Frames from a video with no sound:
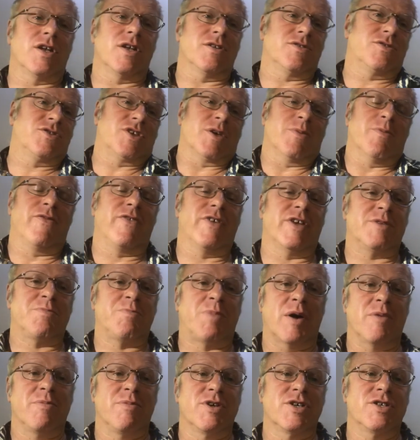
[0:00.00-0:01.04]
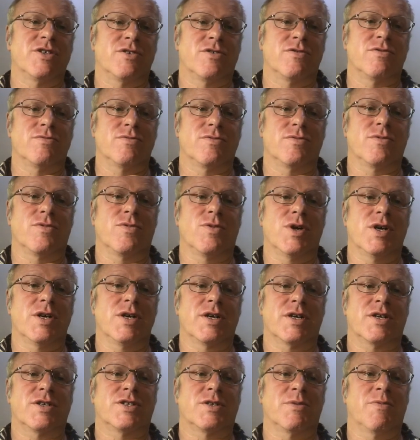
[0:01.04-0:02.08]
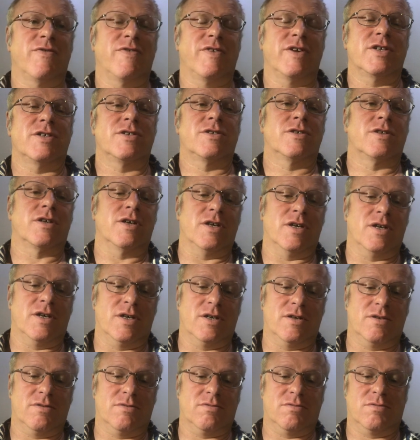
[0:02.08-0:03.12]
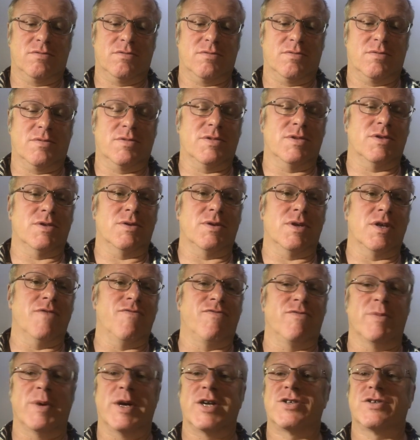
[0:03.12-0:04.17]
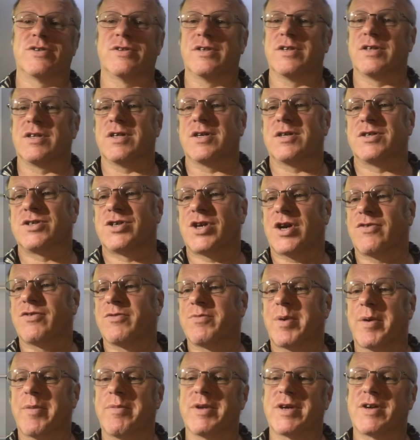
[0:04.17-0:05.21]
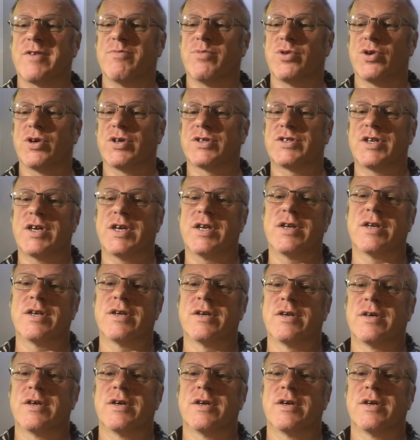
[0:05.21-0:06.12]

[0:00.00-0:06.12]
Some of it's published work, some of it's information that the general public had brought in.